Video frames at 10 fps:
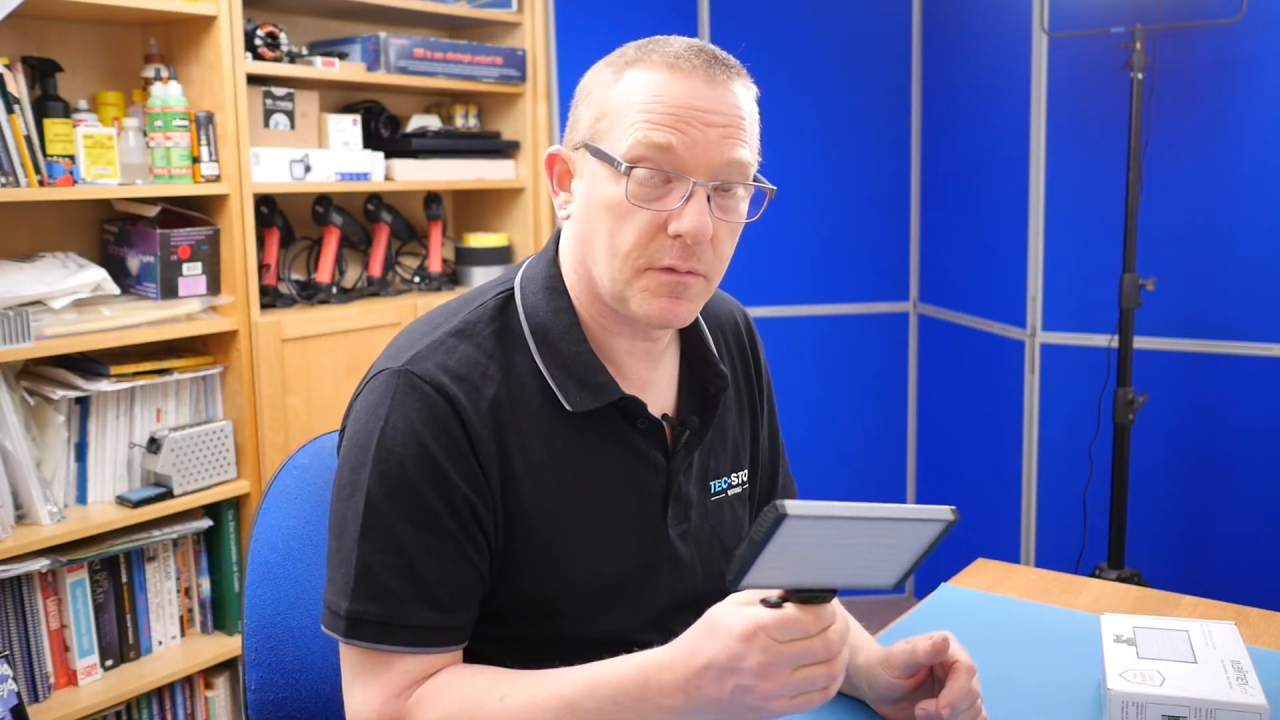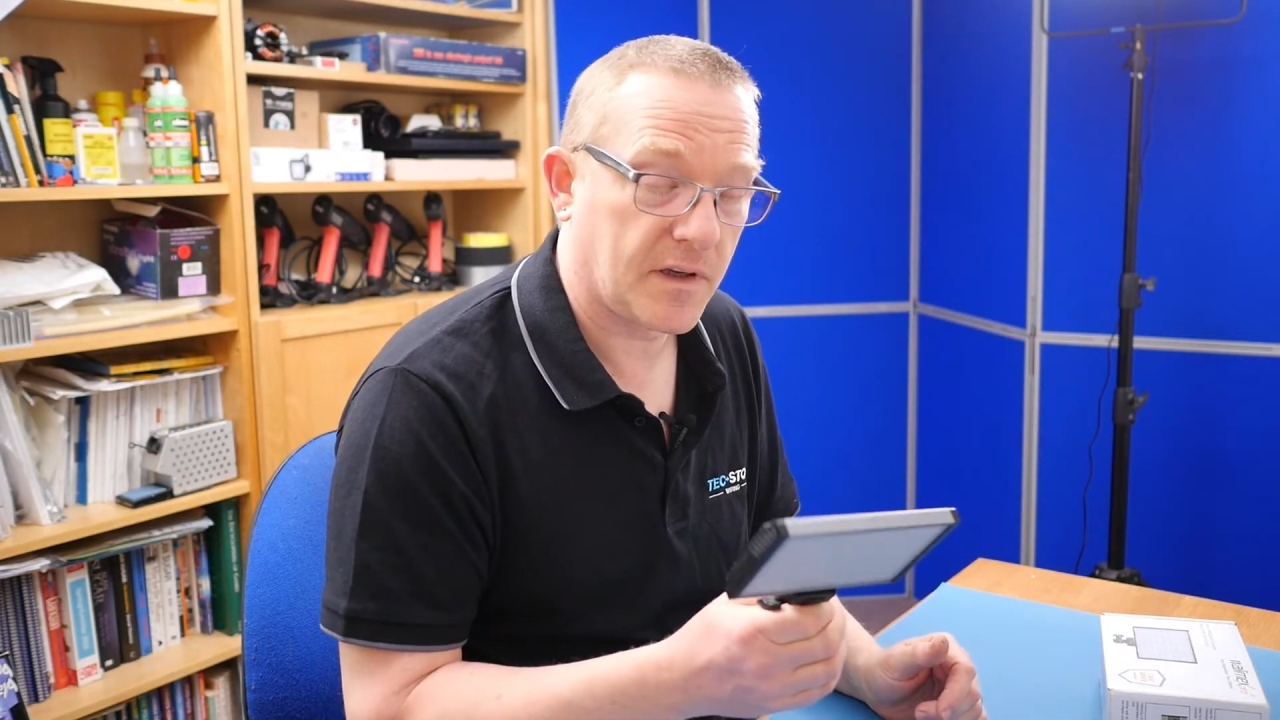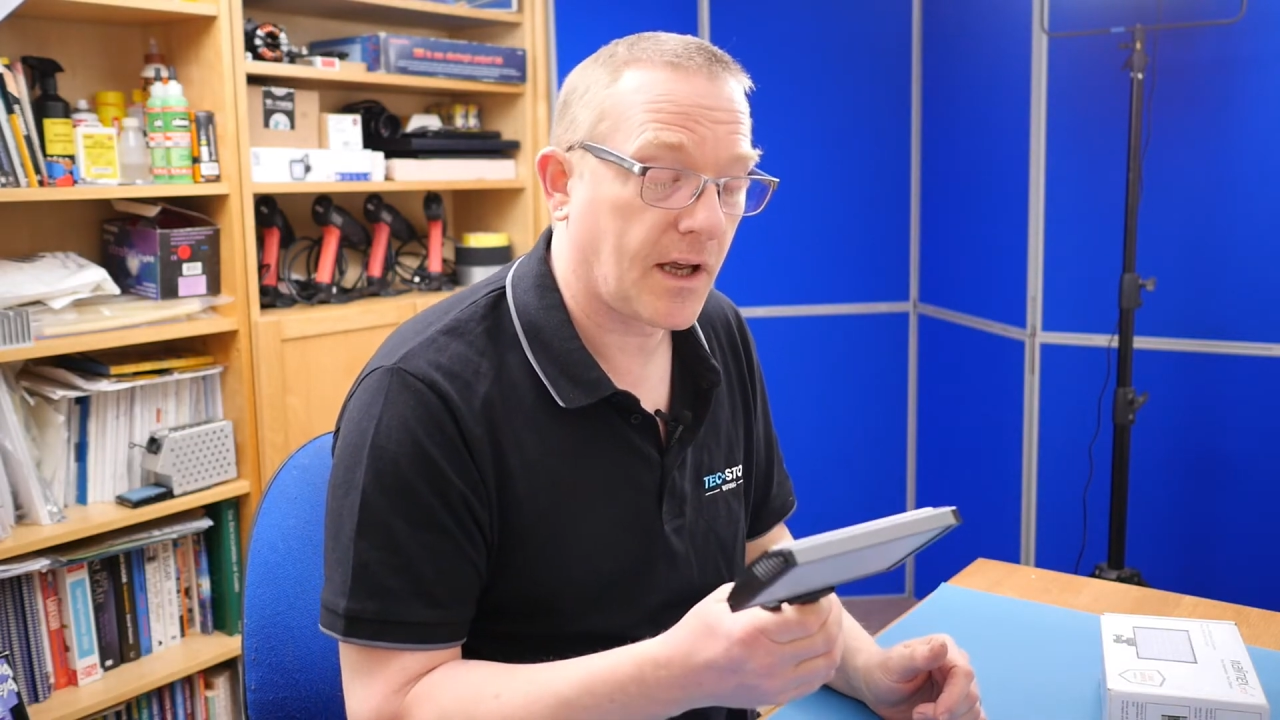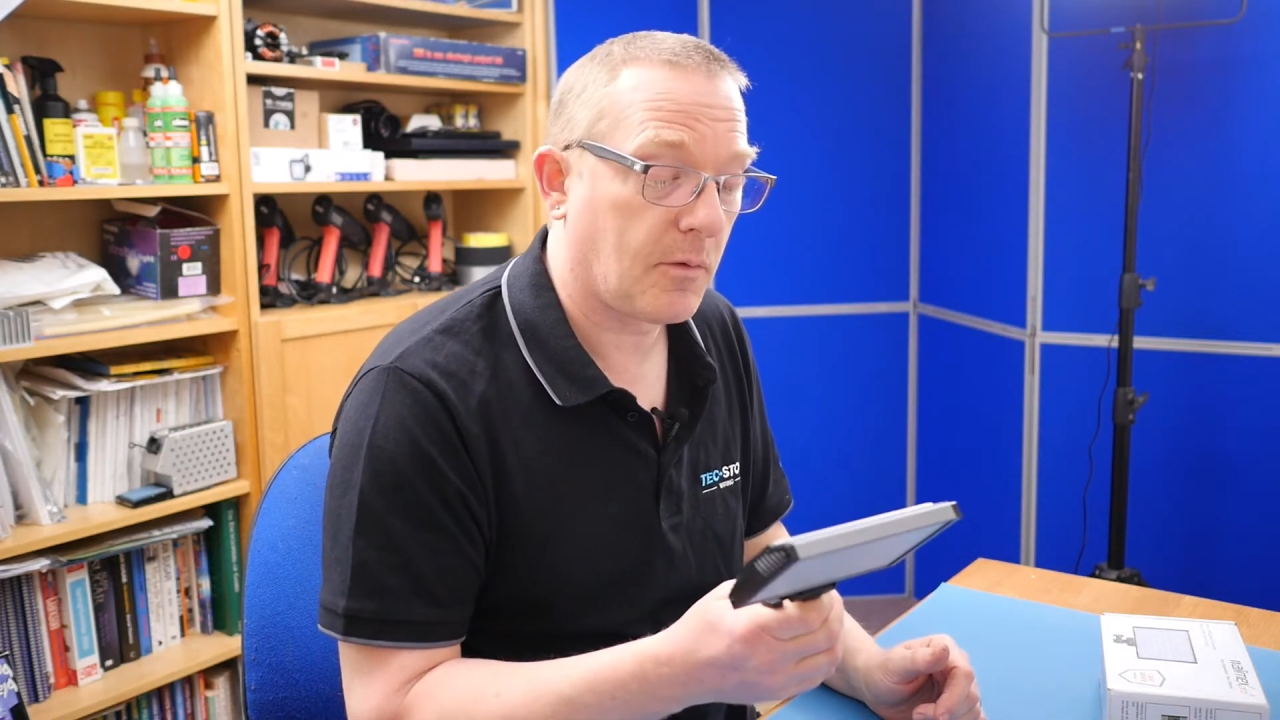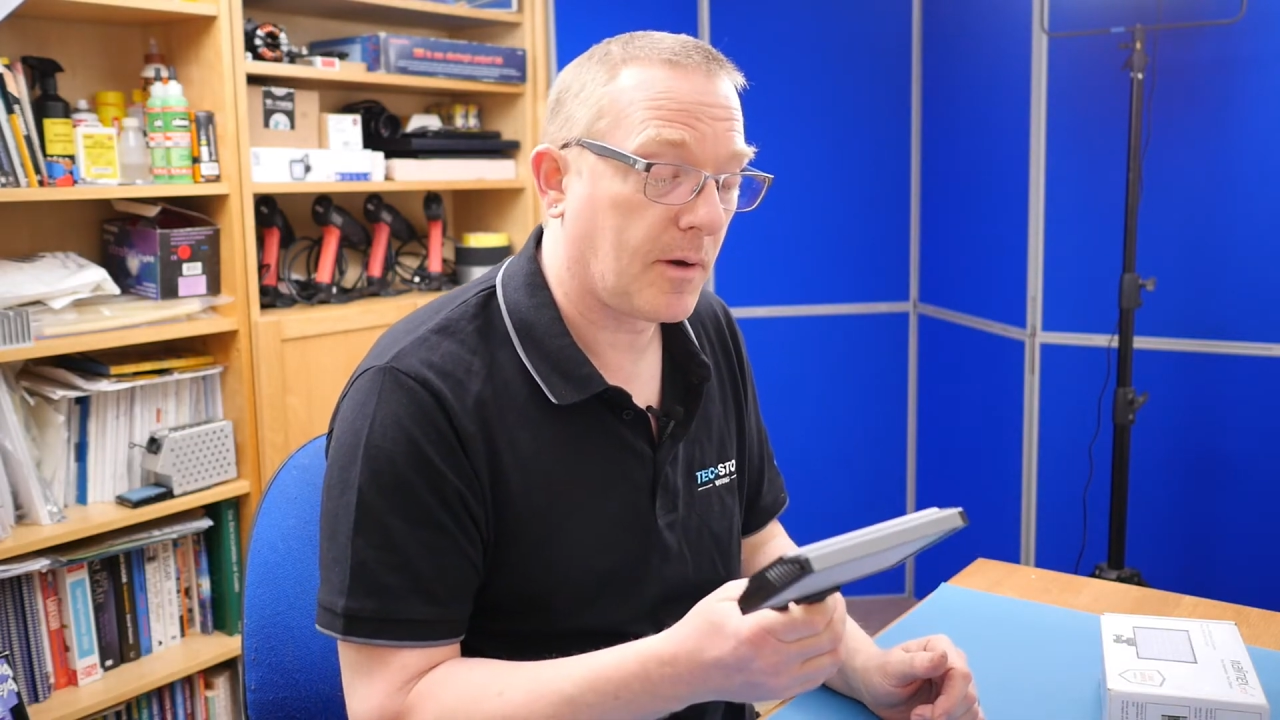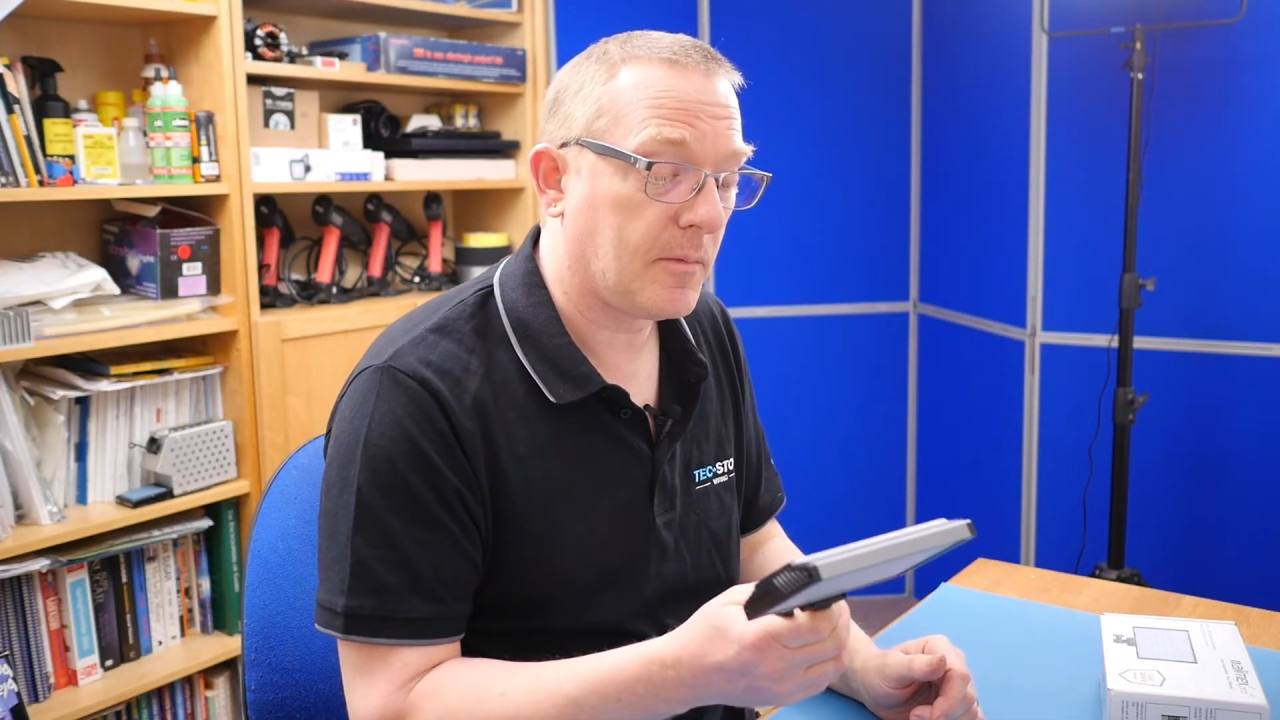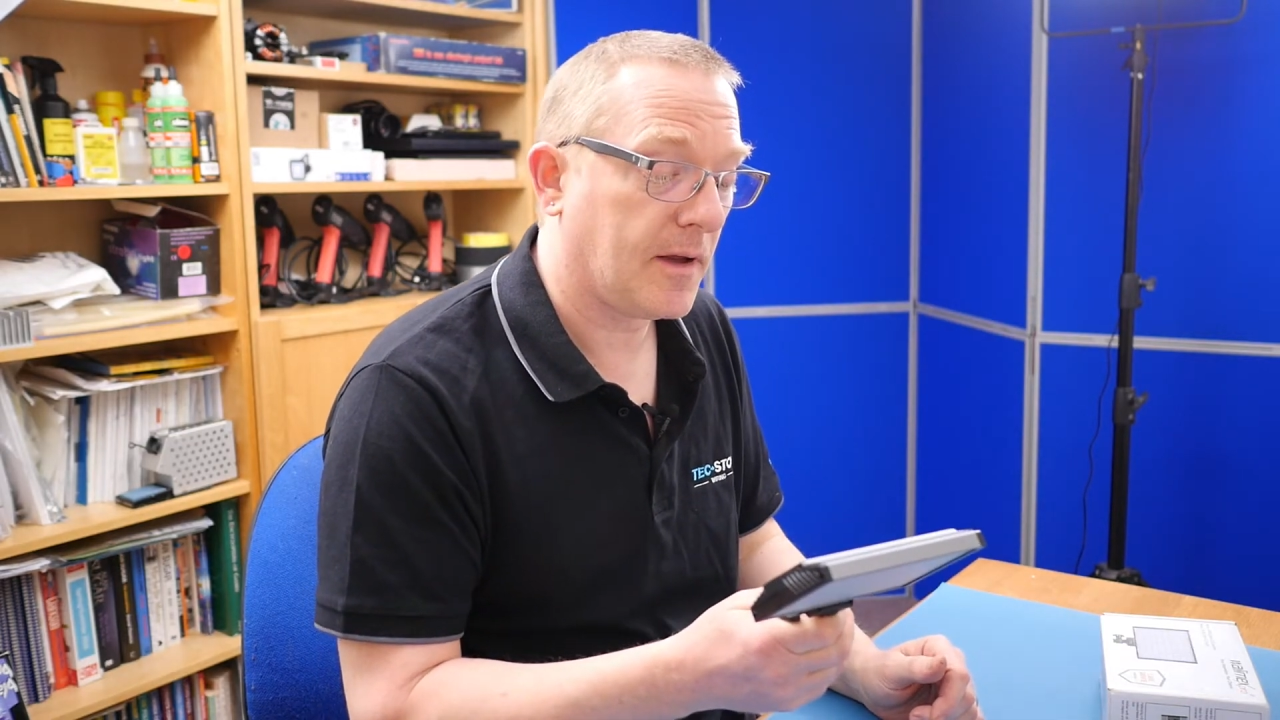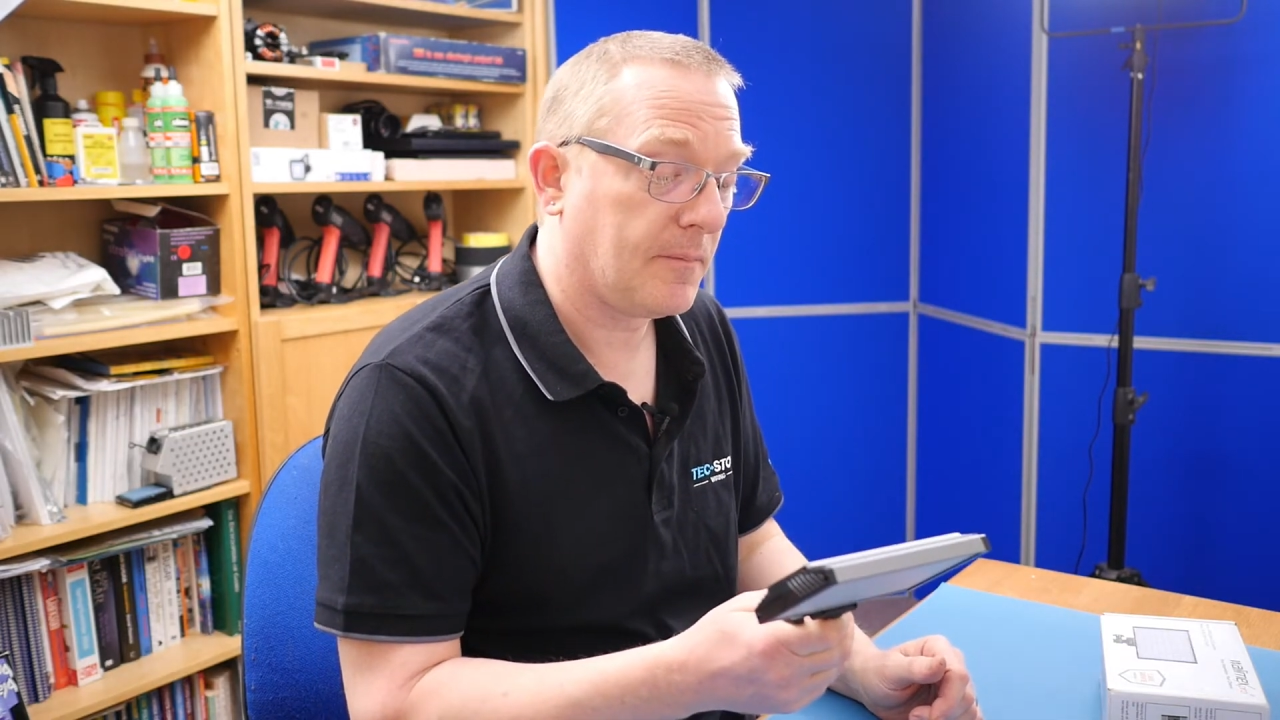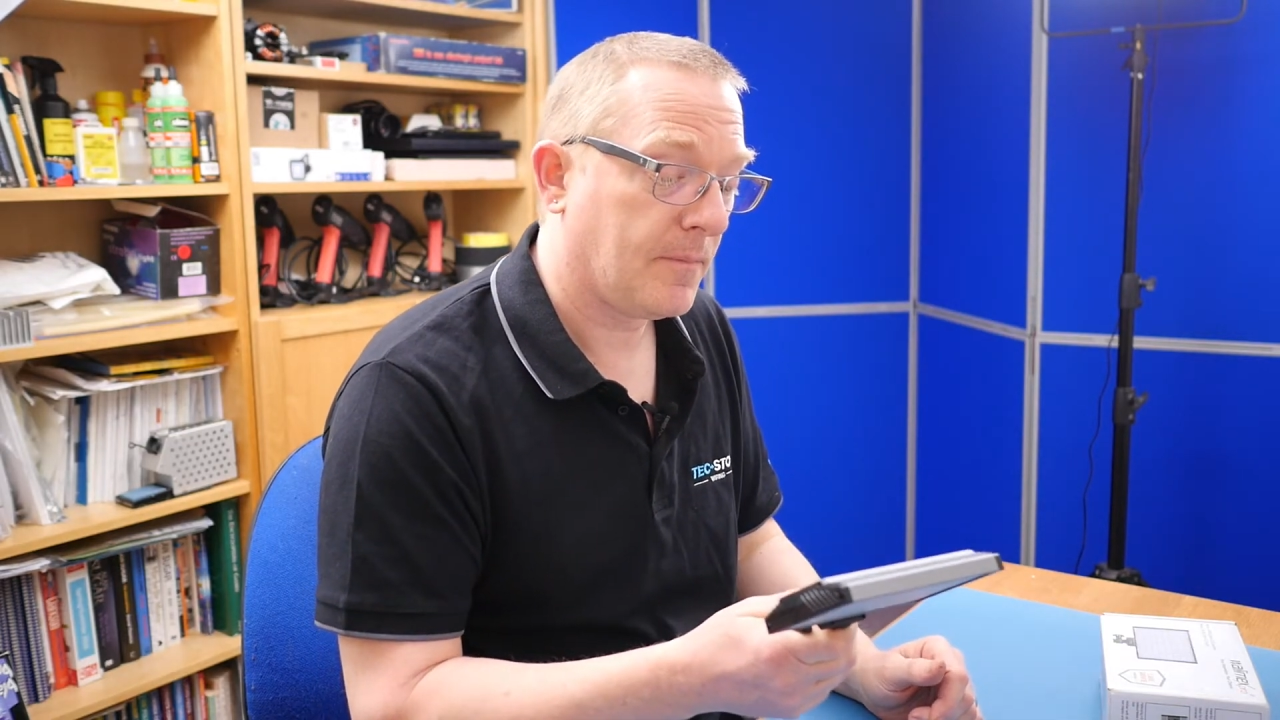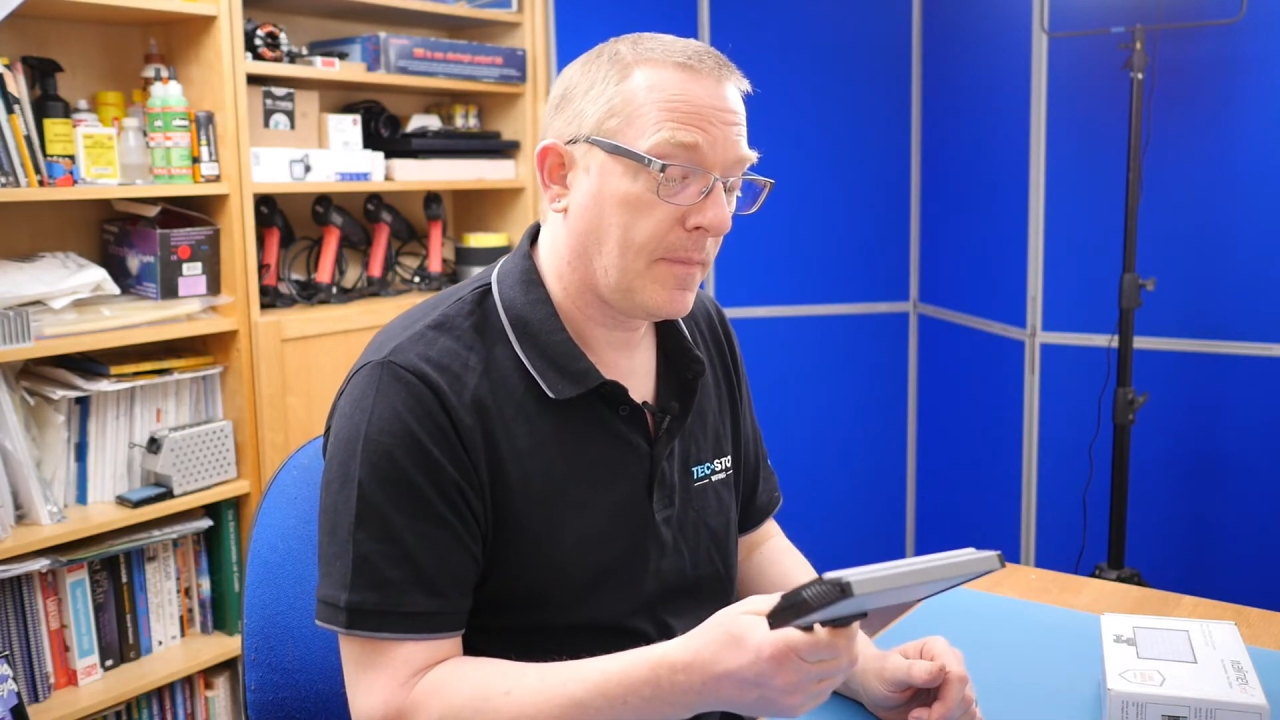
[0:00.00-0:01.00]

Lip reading: video up there.